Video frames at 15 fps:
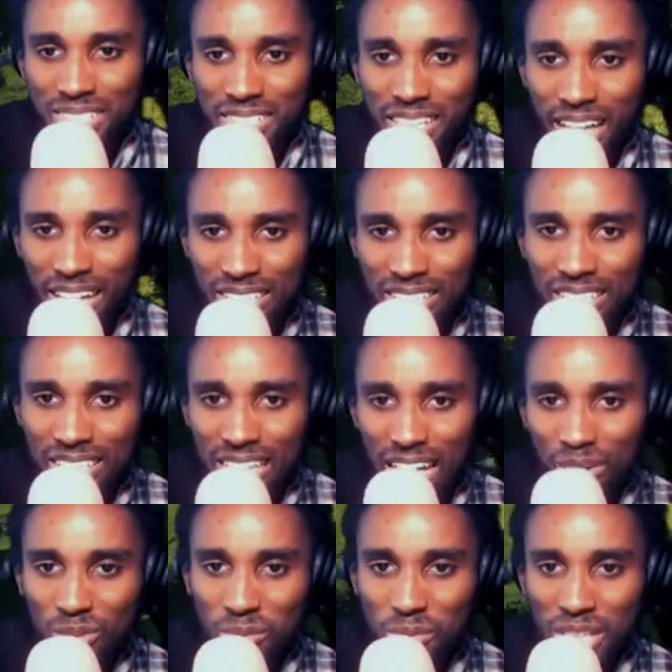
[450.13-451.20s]
Yeah, I got the
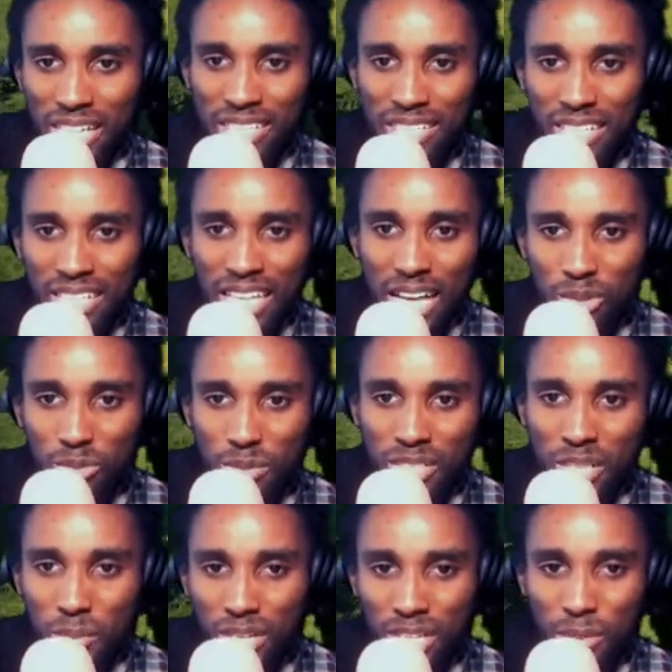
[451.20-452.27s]
Glock with me. I got the Glock with me.
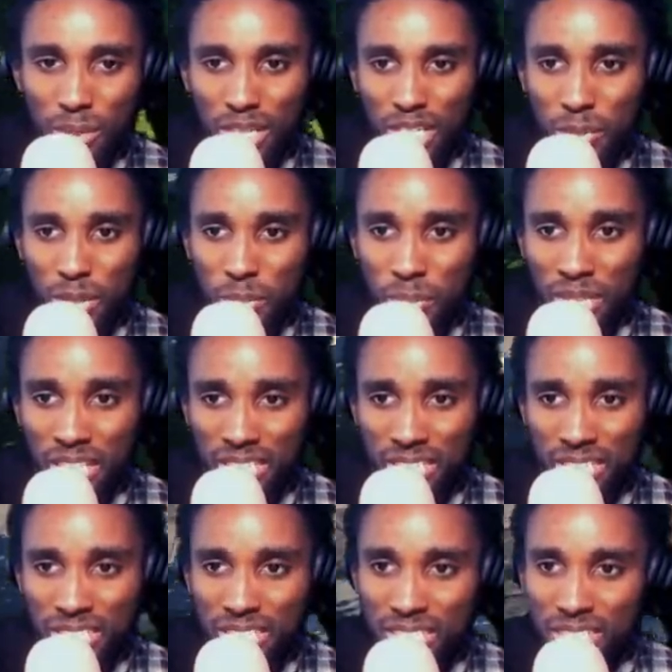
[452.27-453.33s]
Come on, come on, come here,
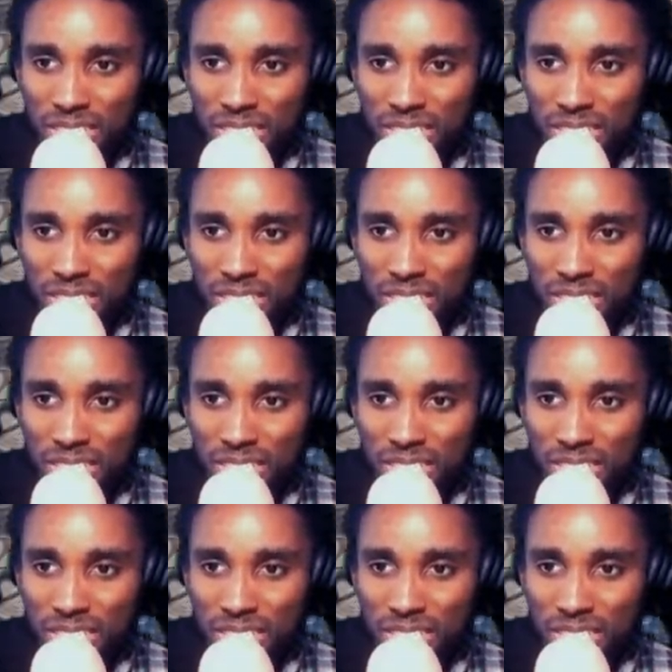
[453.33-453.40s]
police!